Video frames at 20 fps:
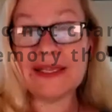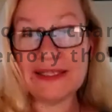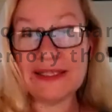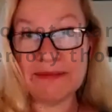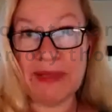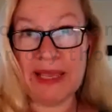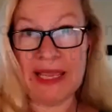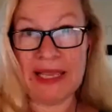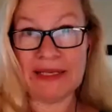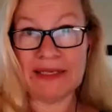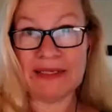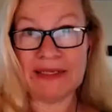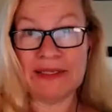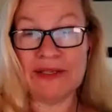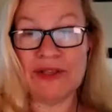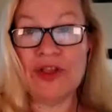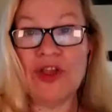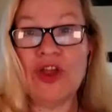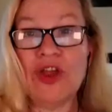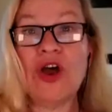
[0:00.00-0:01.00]

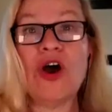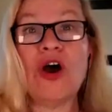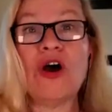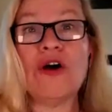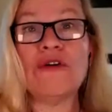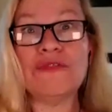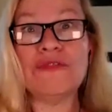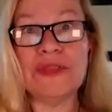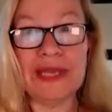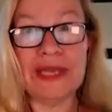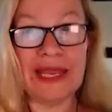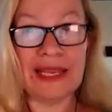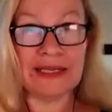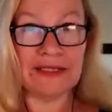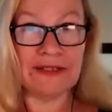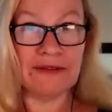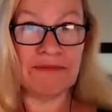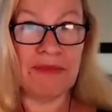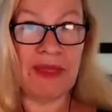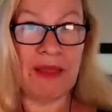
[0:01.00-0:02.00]
aspects of the
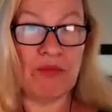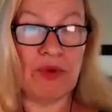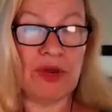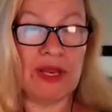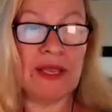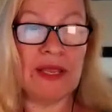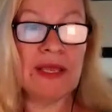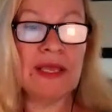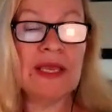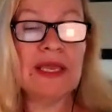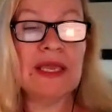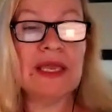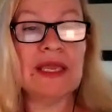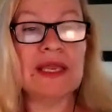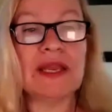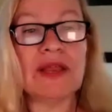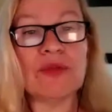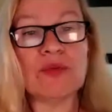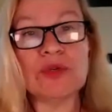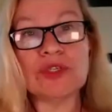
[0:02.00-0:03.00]
negative memory.
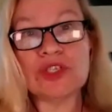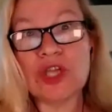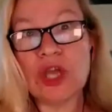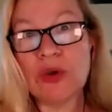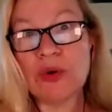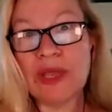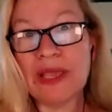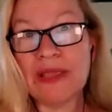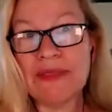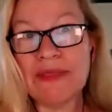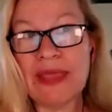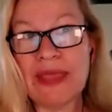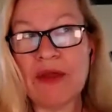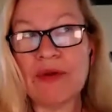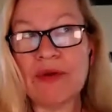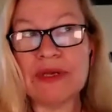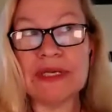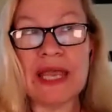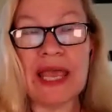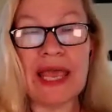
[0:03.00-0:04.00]
In other words, go in
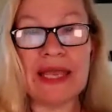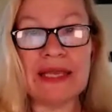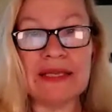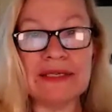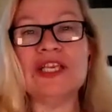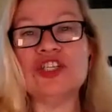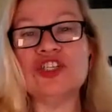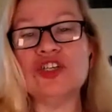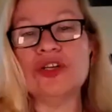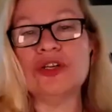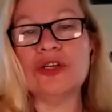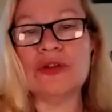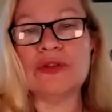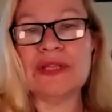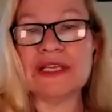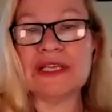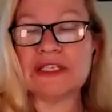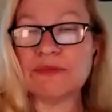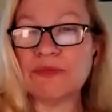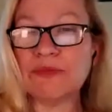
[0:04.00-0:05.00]
there and change, the
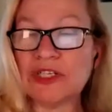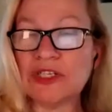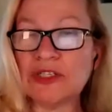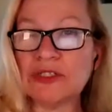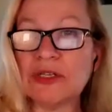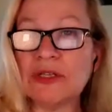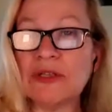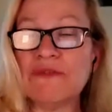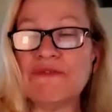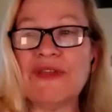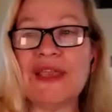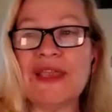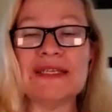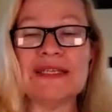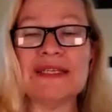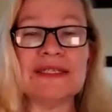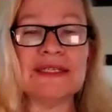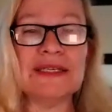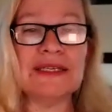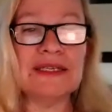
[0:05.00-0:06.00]
expressions on the
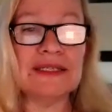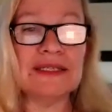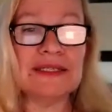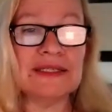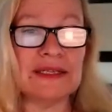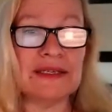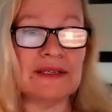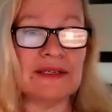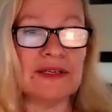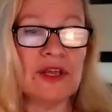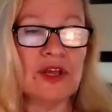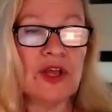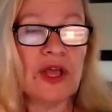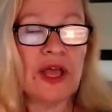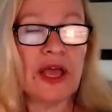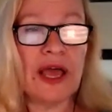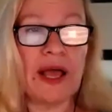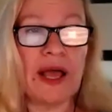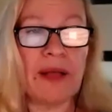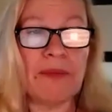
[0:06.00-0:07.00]
faces and
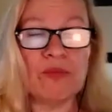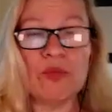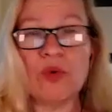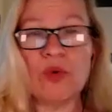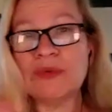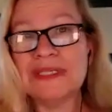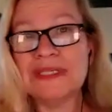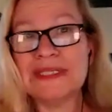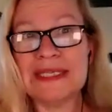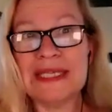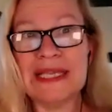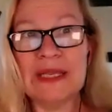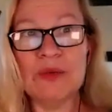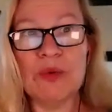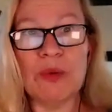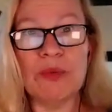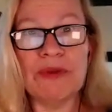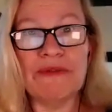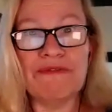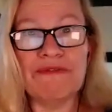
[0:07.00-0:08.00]
what we see,
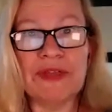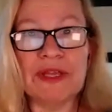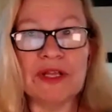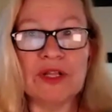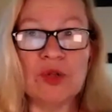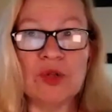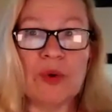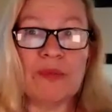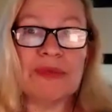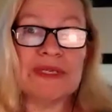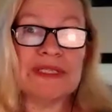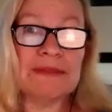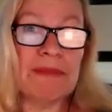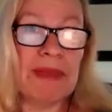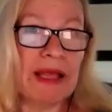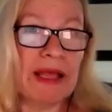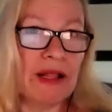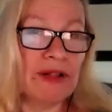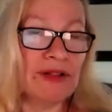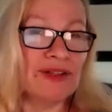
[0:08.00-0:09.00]
what we feel, what we
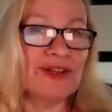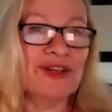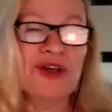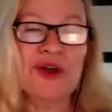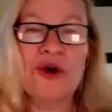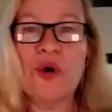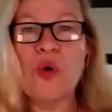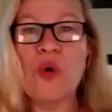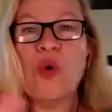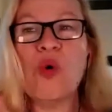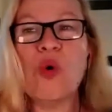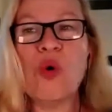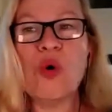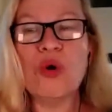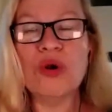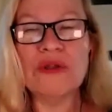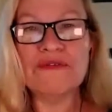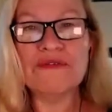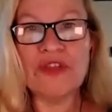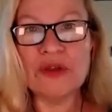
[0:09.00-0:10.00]
smell, and
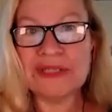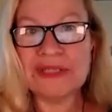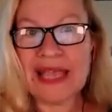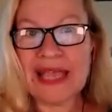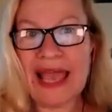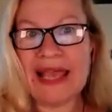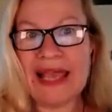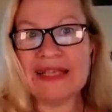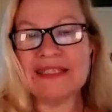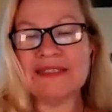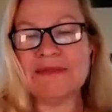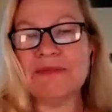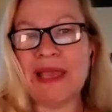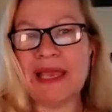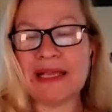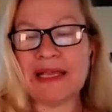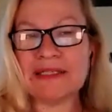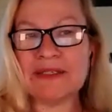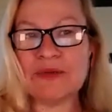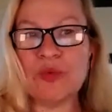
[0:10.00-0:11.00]
all of those
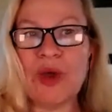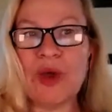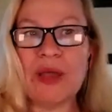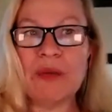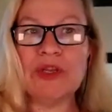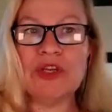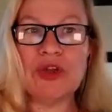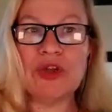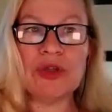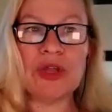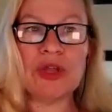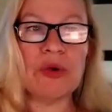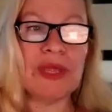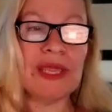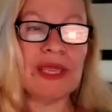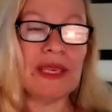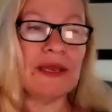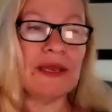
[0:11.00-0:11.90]
aspects, why we don't go